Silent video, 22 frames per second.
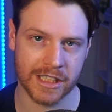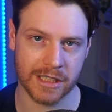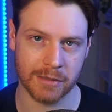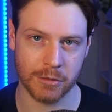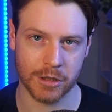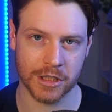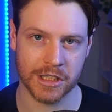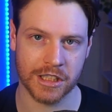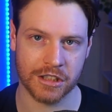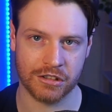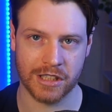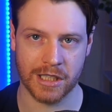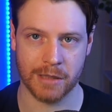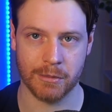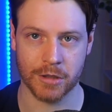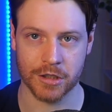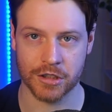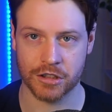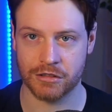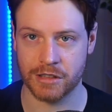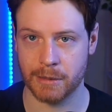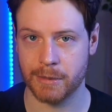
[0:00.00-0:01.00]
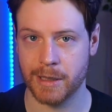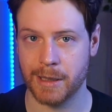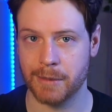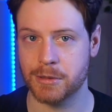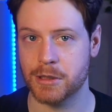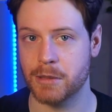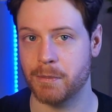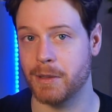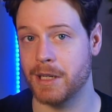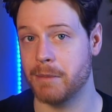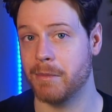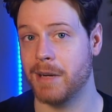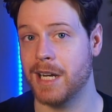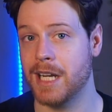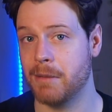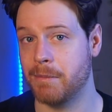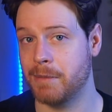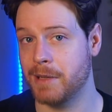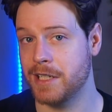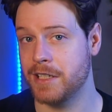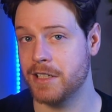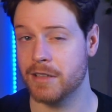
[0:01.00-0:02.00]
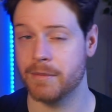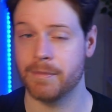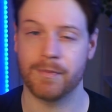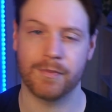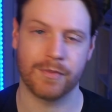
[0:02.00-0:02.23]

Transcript: to multi-stream on Streamlabs, but in my opinion,